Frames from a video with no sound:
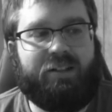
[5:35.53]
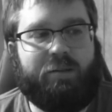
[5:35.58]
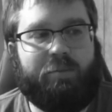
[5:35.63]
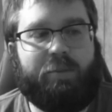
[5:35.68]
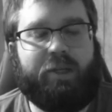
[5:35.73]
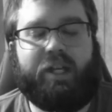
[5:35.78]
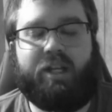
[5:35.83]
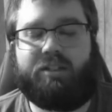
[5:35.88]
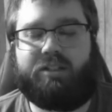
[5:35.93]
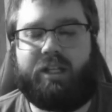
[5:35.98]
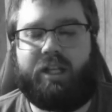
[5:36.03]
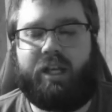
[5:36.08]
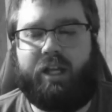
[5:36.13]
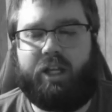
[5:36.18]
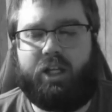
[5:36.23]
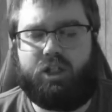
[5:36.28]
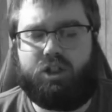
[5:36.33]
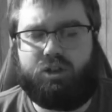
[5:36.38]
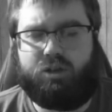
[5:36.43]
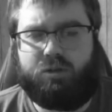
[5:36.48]
Because
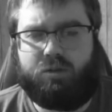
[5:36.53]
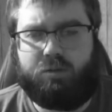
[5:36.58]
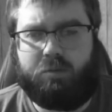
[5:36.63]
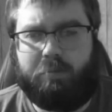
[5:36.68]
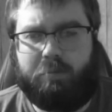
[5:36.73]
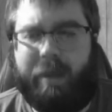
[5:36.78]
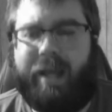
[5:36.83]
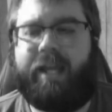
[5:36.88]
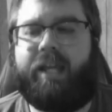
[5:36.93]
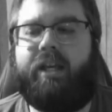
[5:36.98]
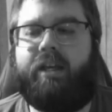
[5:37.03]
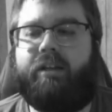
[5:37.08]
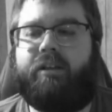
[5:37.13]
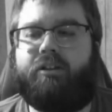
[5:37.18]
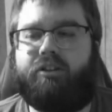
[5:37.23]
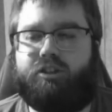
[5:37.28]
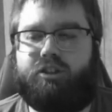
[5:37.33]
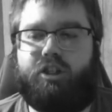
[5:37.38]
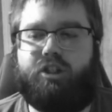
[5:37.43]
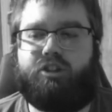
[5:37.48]
making a
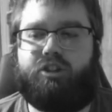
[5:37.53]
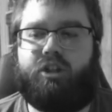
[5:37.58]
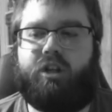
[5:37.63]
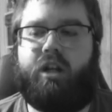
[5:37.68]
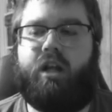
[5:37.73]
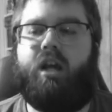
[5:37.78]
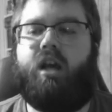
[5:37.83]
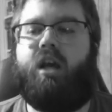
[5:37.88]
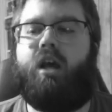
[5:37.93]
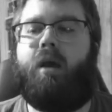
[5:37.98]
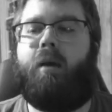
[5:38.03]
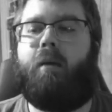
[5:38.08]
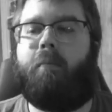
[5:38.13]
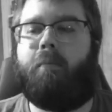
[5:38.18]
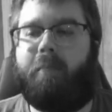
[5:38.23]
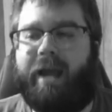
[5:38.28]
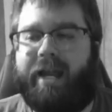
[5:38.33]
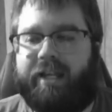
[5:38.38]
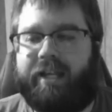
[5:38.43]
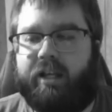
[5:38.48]
decision,
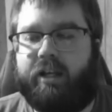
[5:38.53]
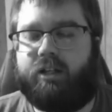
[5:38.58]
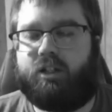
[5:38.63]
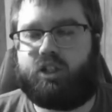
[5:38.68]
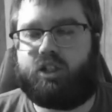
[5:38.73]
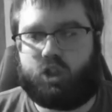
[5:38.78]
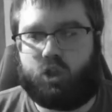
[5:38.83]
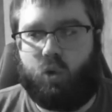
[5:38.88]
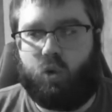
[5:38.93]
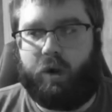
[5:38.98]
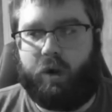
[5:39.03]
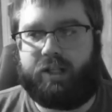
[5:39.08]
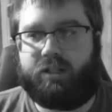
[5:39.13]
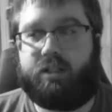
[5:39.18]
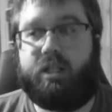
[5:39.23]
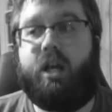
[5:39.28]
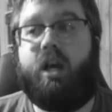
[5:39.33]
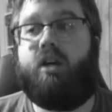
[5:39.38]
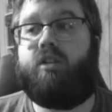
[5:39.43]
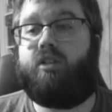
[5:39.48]
making a
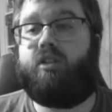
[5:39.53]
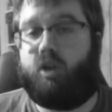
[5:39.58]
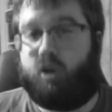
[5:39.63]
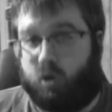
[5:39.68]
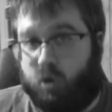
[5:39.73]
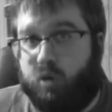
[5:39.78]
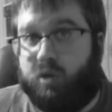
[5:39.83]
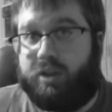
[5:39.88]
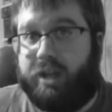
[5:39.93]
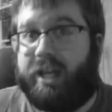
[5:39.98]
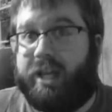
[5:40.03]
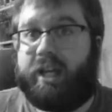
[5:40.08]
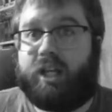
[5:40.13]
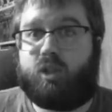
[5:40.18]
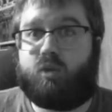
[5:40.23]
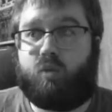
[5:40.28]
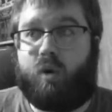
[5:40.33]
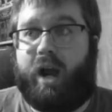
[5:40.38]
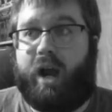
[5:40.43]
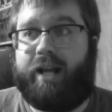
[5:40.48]
choice that you think
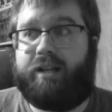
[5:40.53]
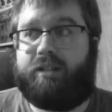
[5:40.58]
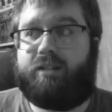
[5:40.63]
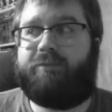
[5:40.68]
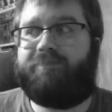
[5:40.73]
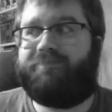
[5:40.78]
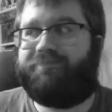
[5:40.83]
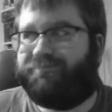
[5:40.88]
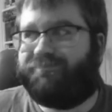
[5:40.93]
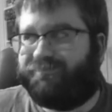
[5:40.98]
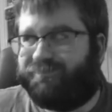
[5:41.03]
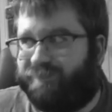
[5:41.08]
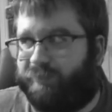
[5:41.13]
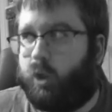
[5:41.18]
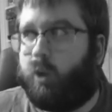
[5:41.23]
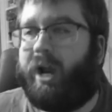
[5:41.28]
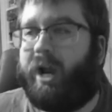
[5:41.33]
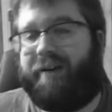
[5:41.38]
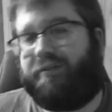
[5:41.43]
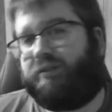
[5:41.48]
is right,
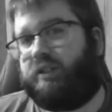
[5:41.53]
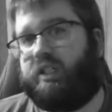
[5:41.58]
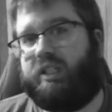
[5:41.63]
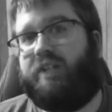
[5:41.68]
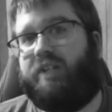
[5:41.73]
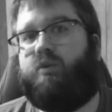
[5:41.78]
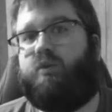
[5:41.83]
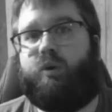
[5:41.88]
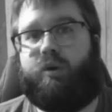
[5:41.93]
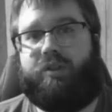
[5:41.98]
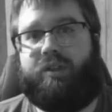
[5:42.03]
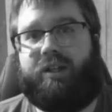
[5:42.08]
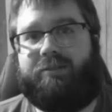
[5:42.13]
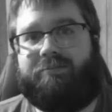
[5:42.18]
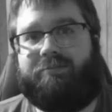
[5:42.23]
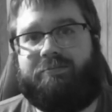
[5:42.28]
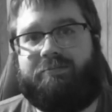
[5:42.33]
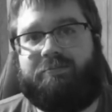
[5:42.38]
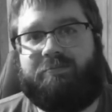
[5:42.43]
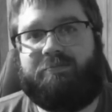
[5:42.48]
you have to live with it,
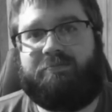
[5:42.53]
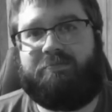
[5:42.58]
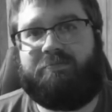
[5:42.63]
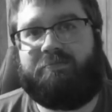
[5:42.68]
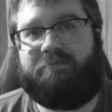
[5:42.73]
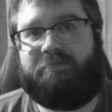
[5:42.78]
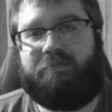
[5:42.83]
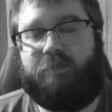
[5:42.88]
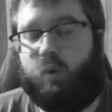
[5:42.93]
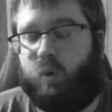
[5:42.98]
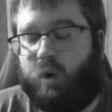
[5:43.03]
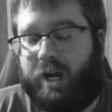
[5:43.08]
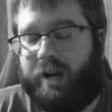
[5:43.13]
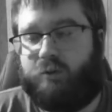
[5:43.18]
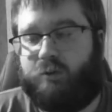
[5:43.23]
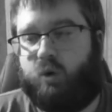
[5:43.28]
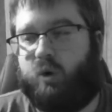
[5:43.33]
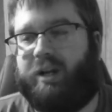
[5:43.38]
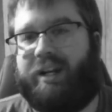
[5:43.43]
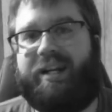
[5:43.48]

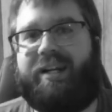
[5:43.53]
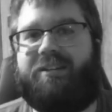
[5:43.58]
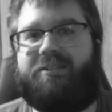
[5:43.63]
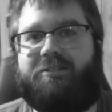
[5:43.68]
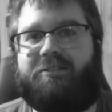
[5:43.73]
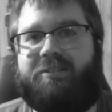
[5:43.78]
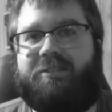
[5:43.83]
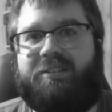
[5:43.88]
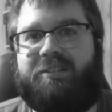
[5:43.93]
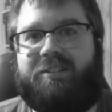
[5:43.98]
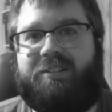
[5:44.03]
whatever it is.